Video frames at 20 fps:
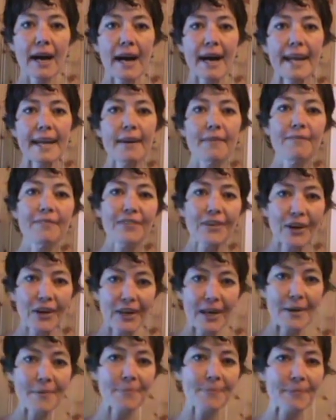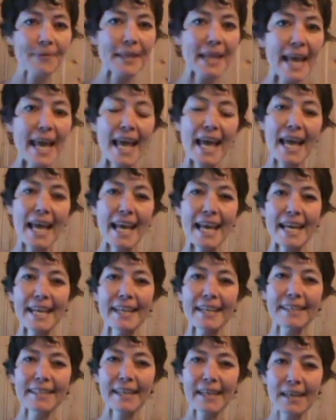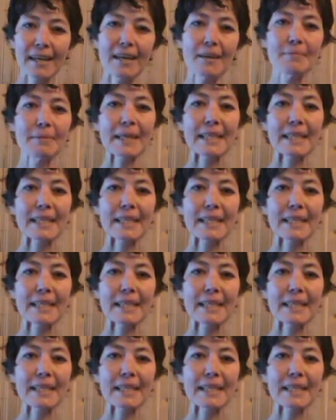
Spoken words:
Hi, I'm Fawna, and I'm